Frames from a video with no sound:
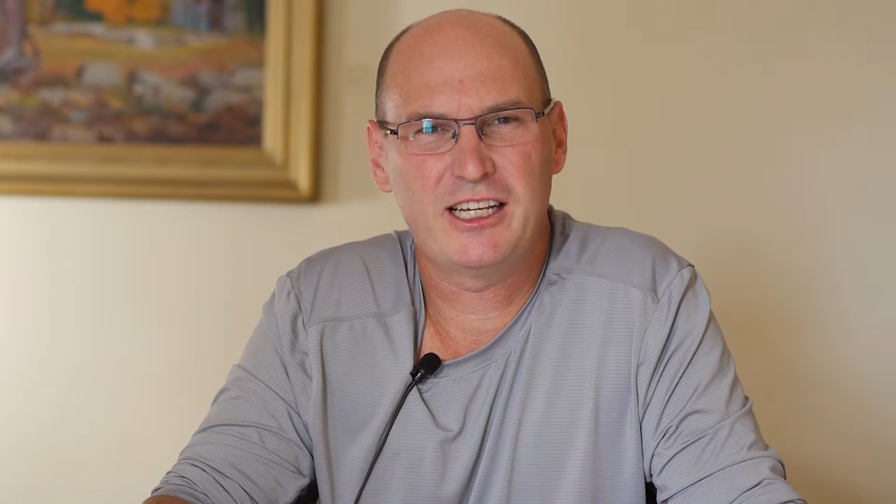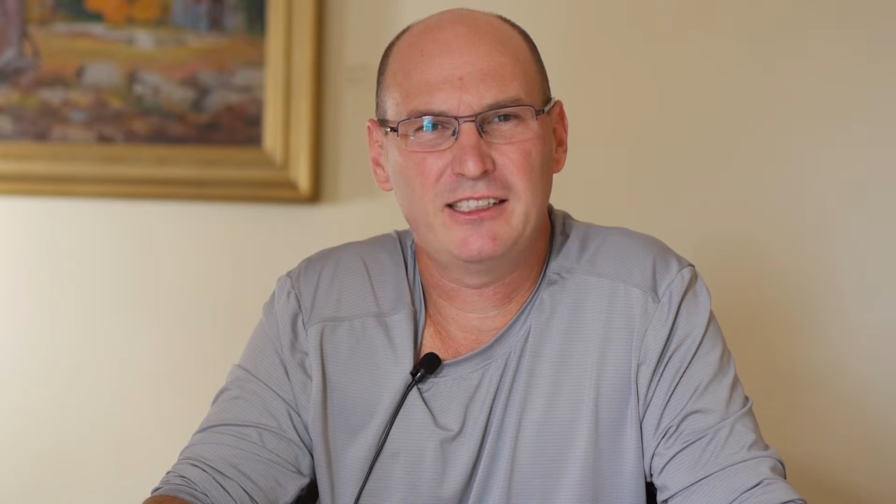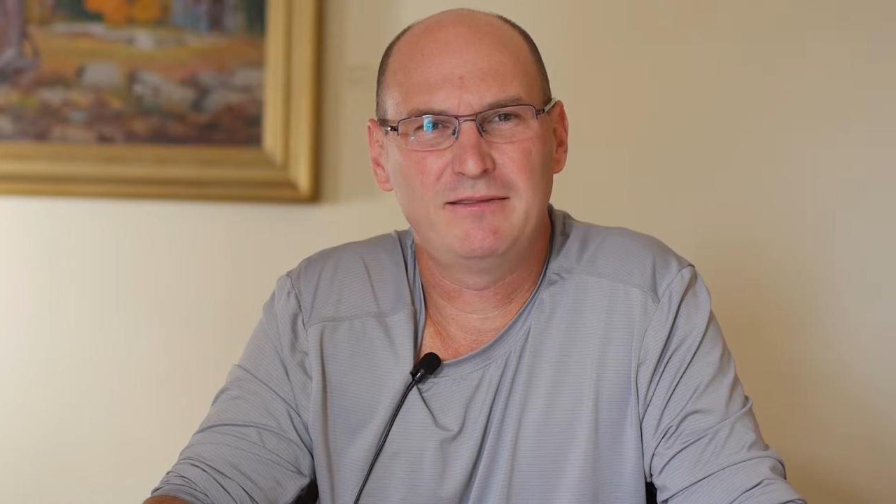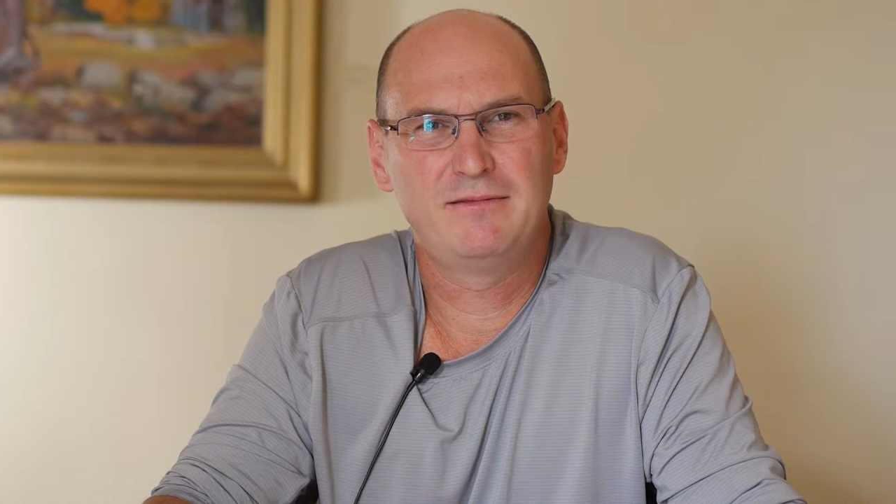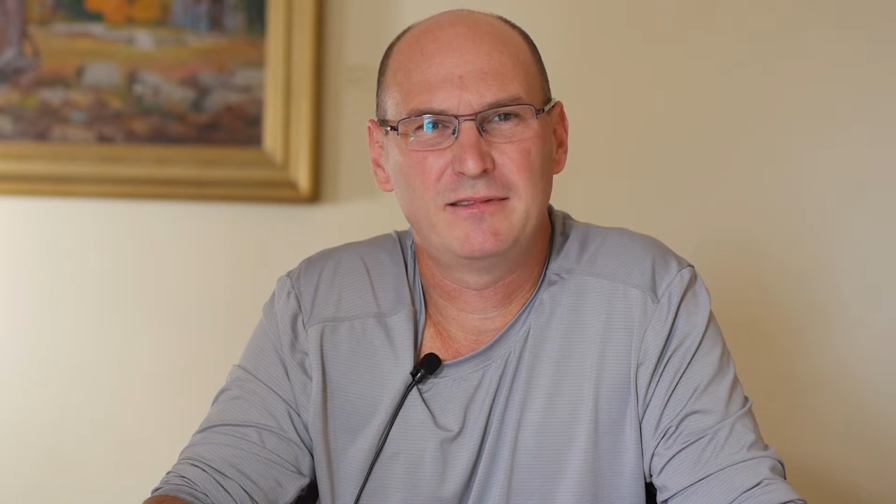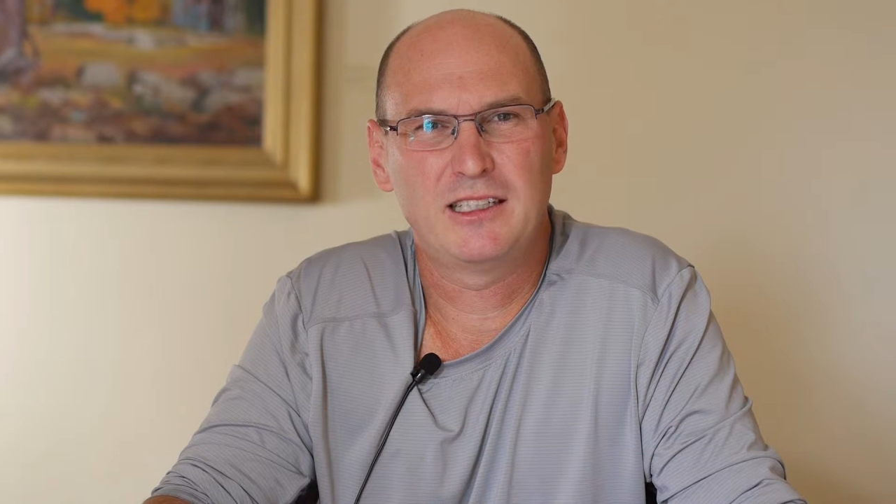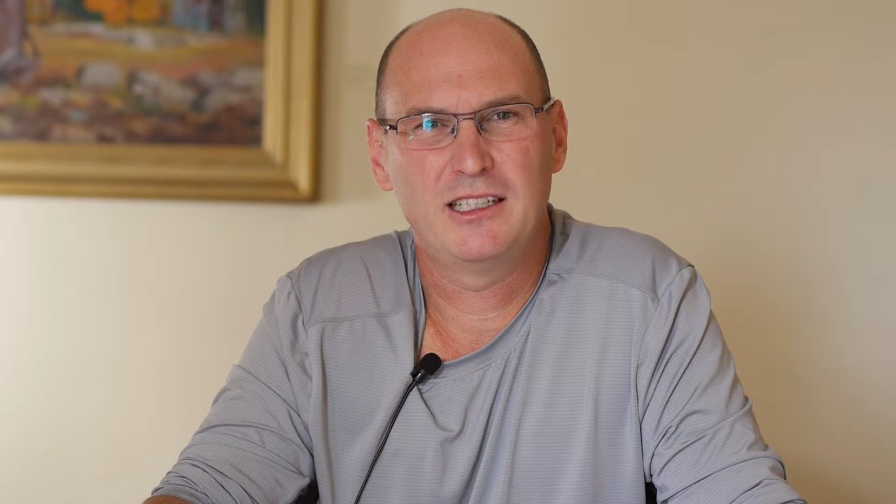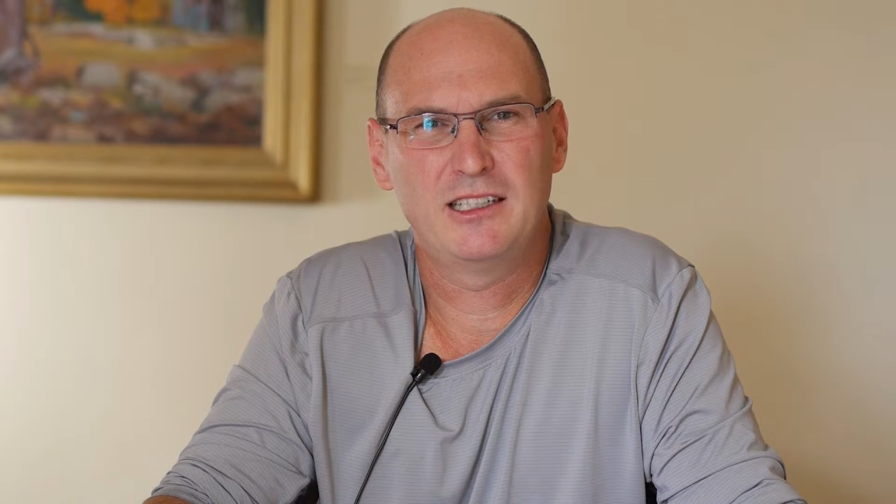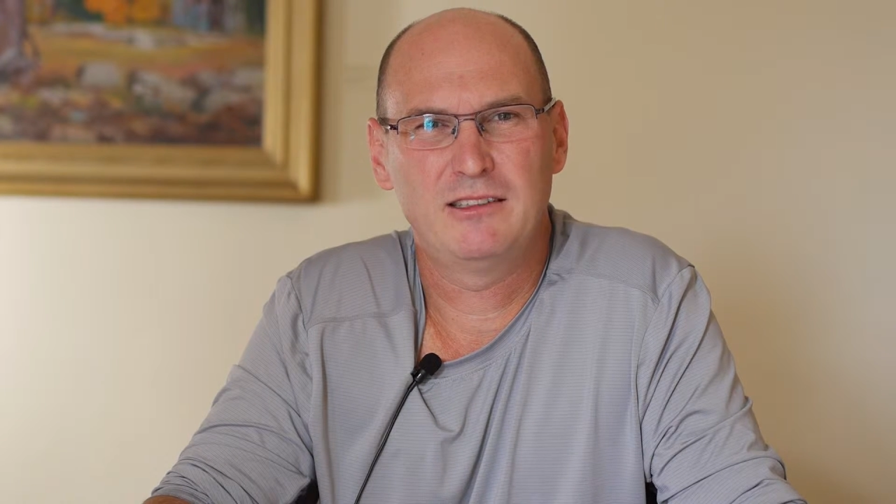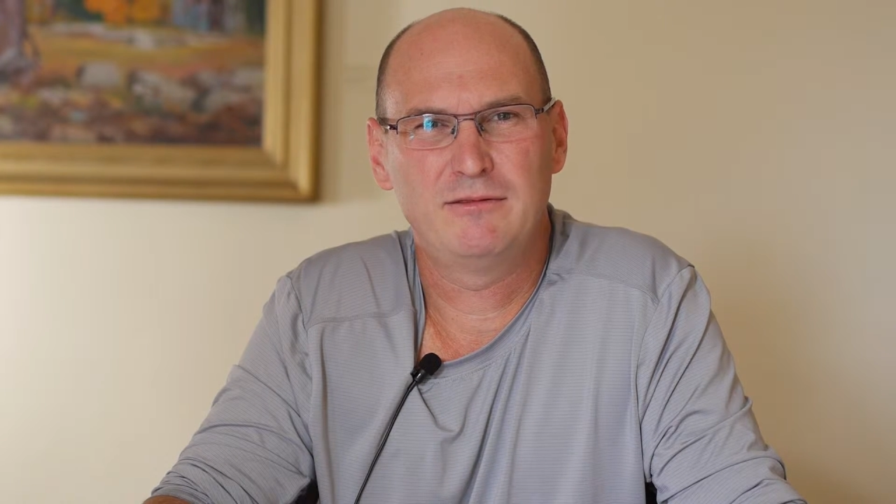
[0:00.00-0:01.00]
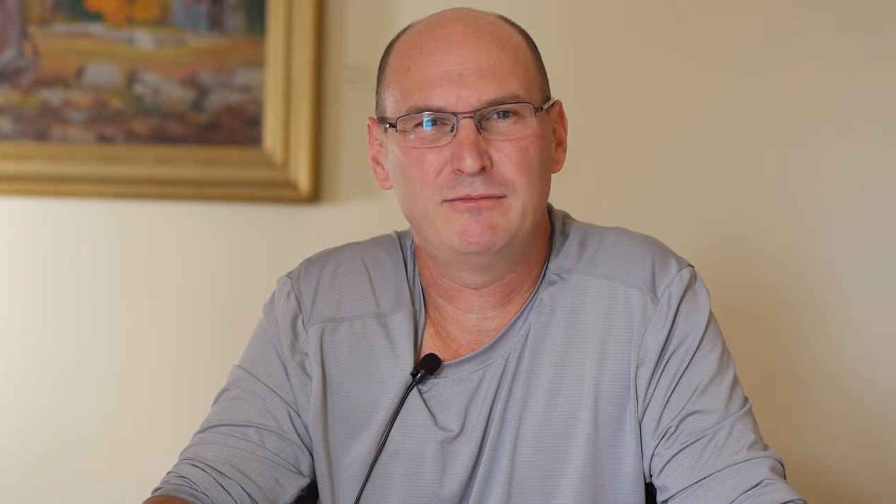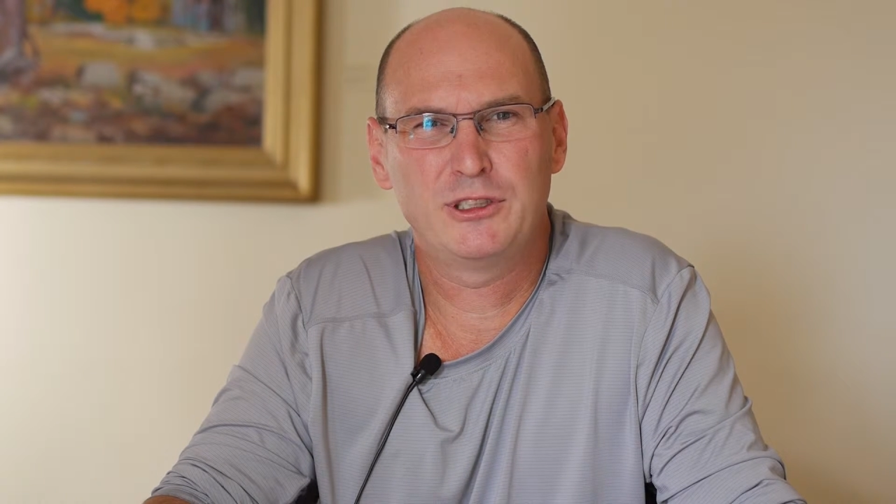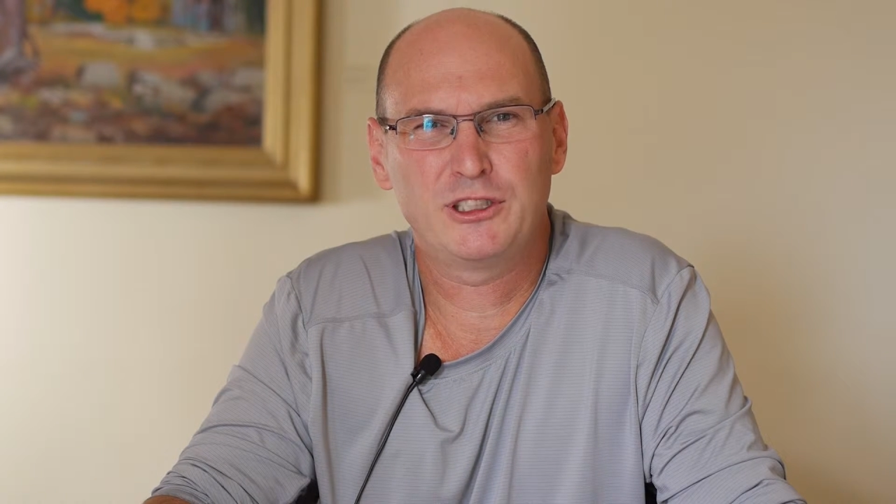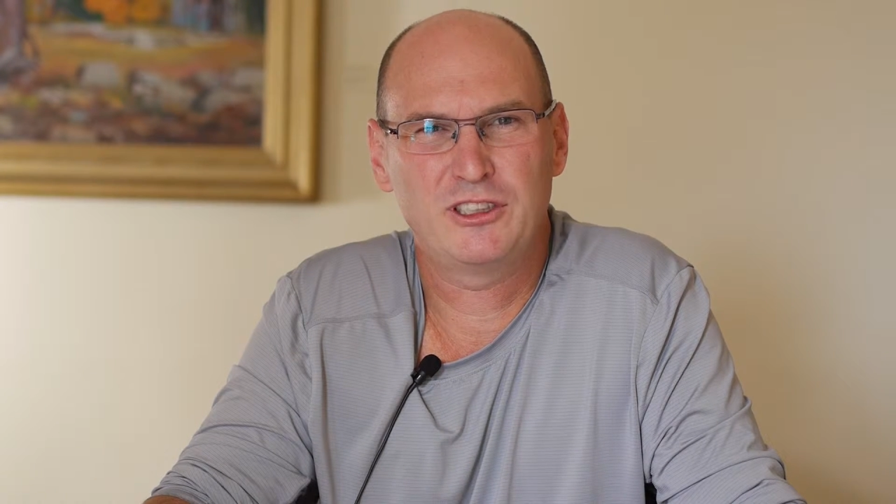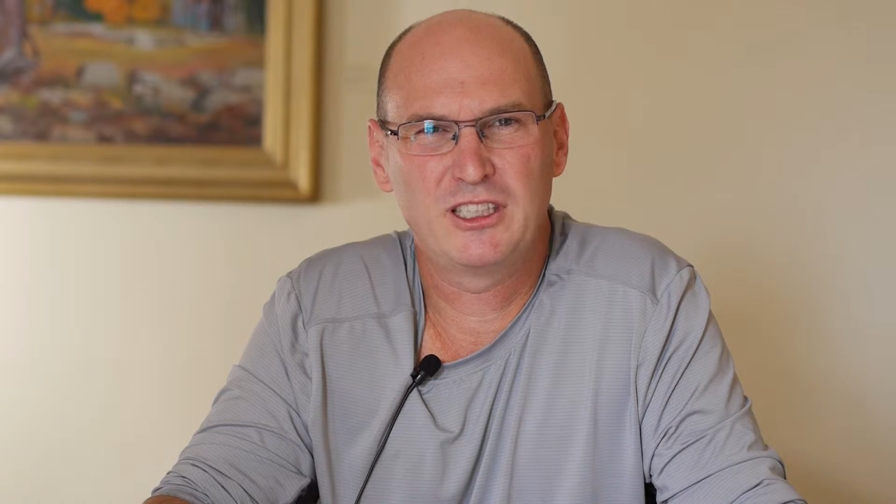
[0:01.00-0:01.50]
ed, Mr.